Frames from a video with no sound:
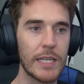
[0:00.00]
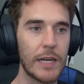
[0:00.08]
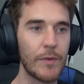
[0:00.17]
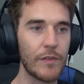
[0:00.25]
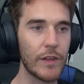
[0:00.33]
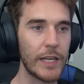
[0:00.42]

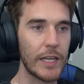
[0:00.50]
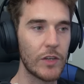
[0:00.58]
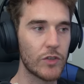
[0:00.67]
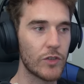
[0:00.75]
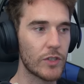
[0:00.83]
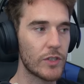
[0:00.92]
I'm a flight
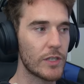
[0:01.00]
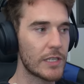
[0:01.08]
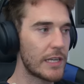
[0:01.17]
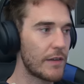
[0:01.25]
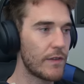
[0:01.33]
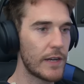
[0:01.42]
instructor,
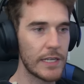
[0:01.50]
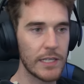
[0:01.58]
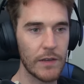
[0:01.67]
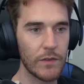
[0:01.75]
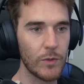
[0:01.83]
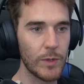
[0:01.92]
CFI,
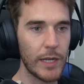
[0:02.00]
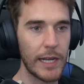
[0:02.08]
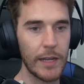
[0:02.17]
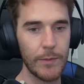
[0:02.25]
CFII.